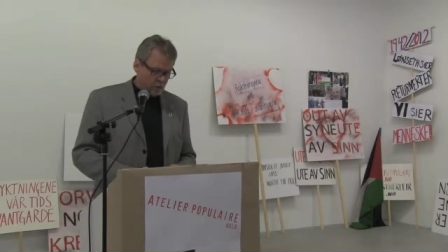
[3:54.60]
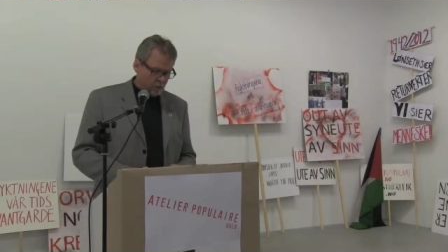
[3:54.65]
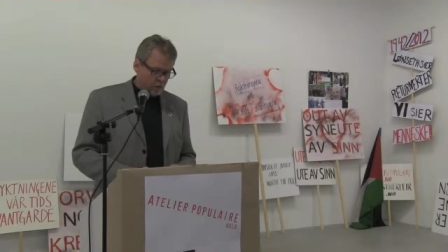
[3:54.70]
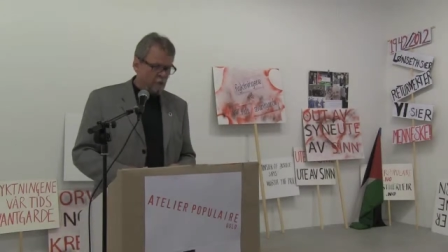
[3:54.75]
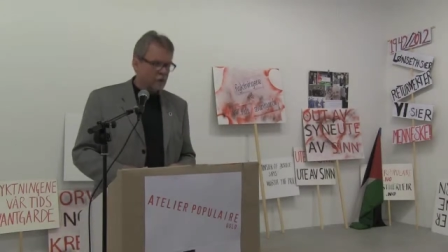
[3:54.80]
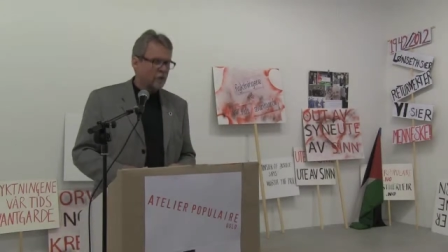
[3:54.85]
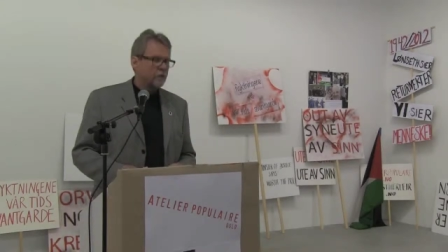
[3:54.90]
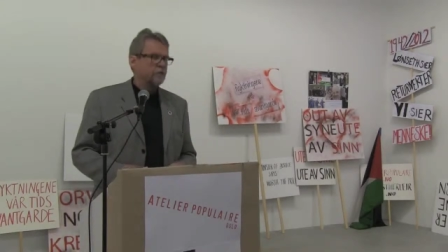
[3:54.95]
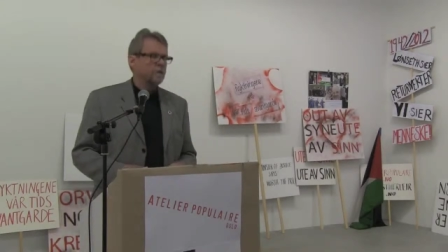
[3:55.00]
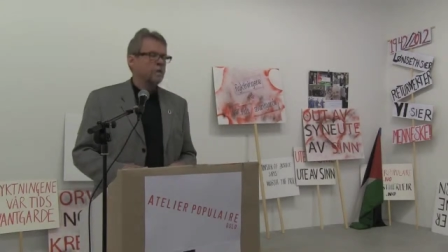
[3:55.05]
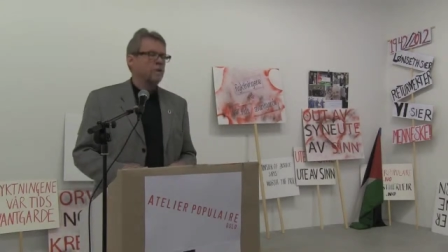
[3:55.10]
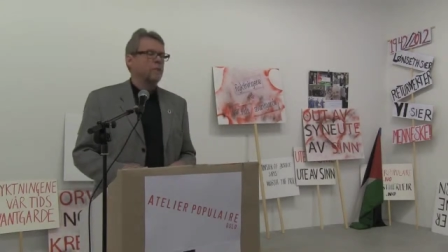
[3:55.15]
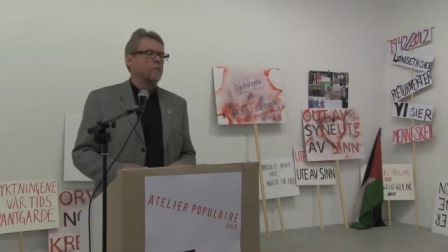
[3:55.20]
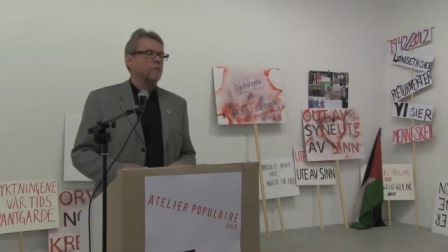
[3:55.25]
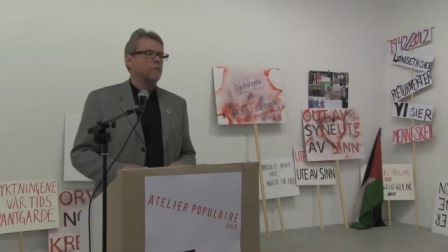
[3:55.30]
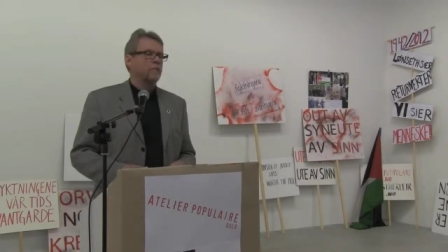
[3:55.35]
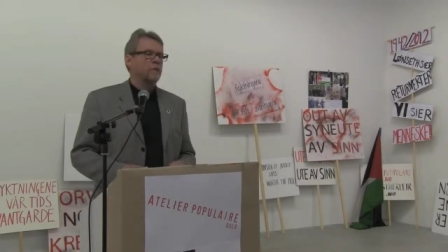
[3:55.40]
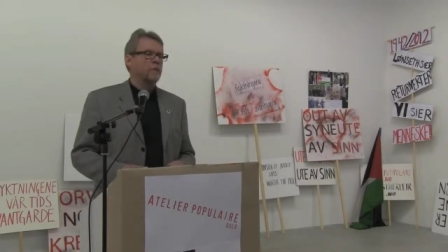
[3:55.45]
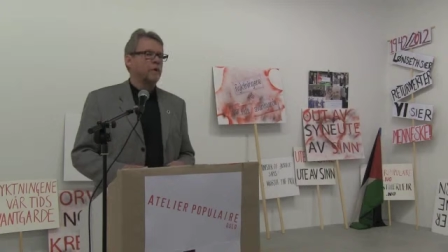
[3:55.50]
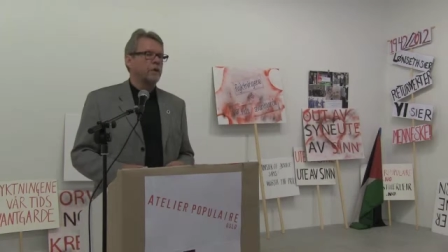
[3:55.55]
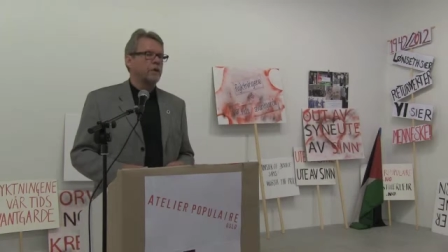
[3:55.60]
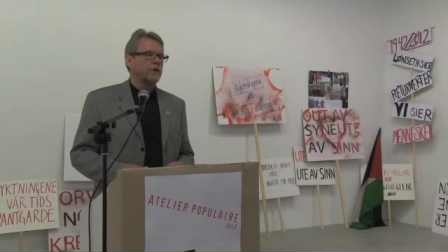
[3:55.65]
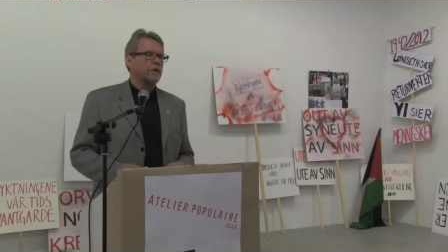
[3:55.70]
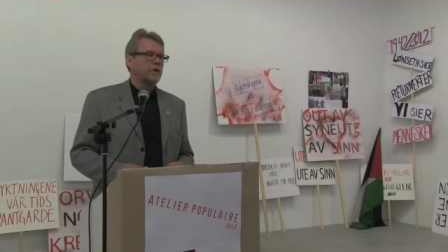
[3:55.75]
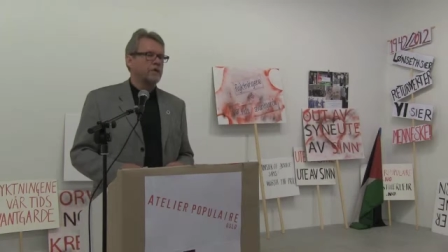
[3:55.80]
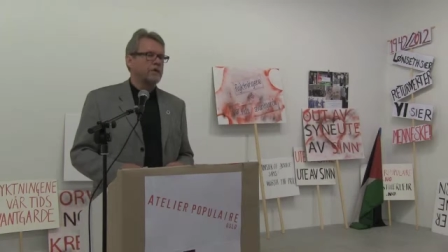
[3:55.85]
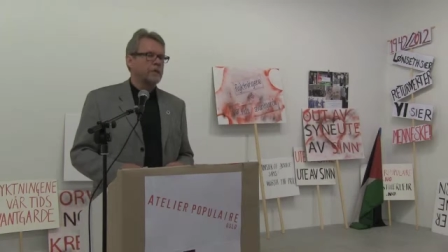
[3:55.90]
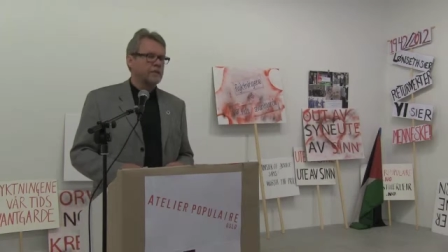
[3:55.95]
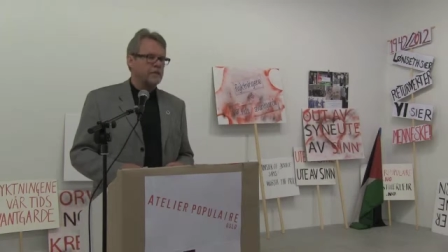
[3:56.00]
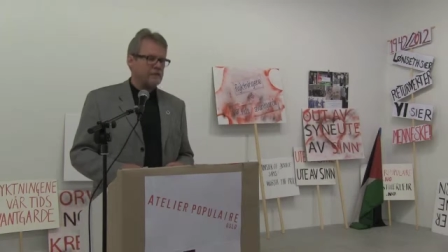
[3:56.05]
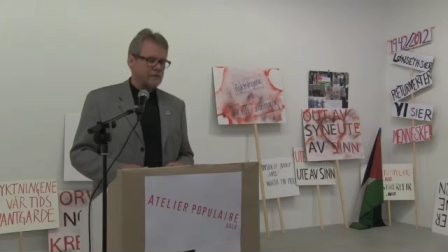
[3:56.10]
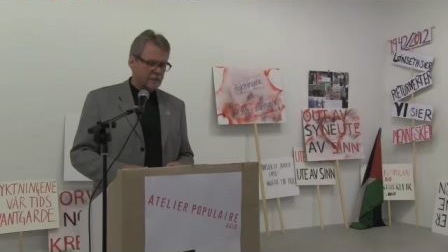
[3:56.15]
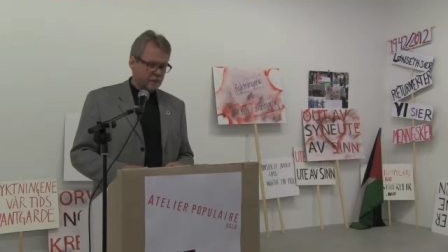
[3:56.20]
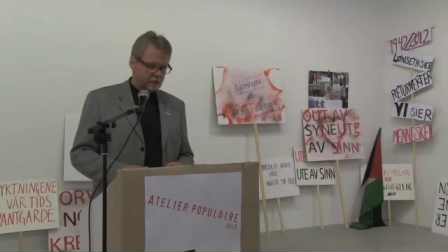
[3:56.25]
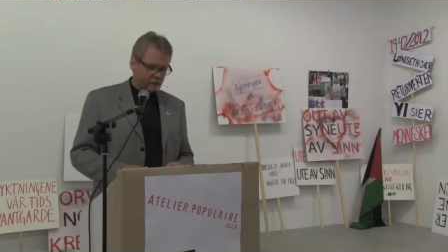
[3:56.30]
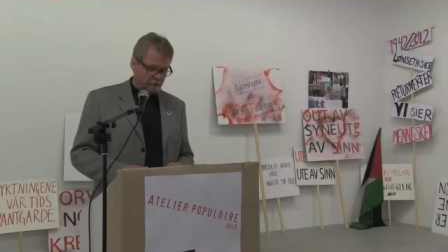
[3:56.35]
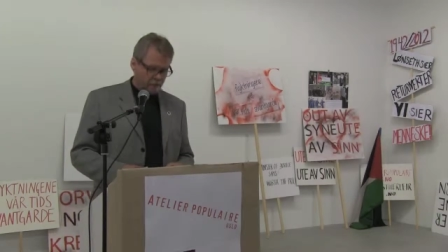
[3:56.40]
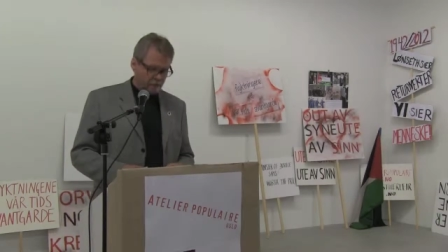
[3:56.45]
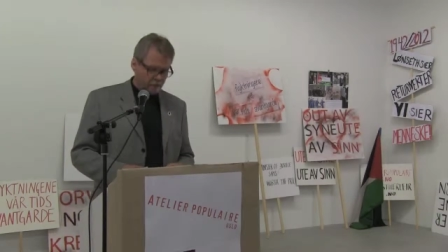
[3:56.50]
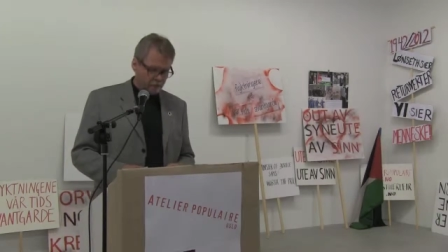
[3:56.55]
Another brother or
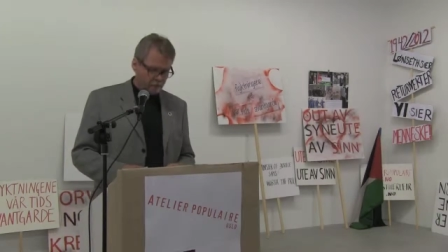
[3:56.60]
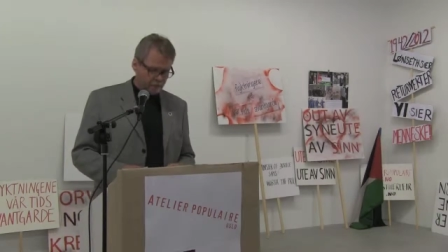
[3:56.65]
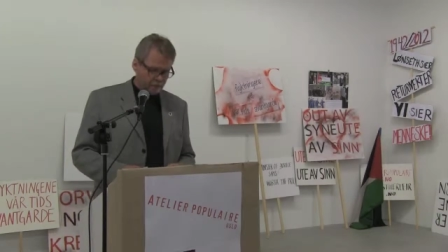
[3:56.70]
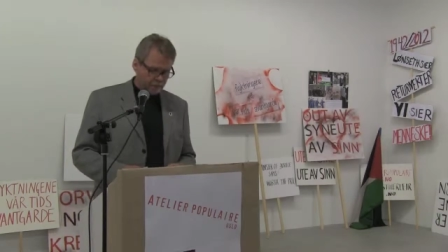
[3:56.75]
sister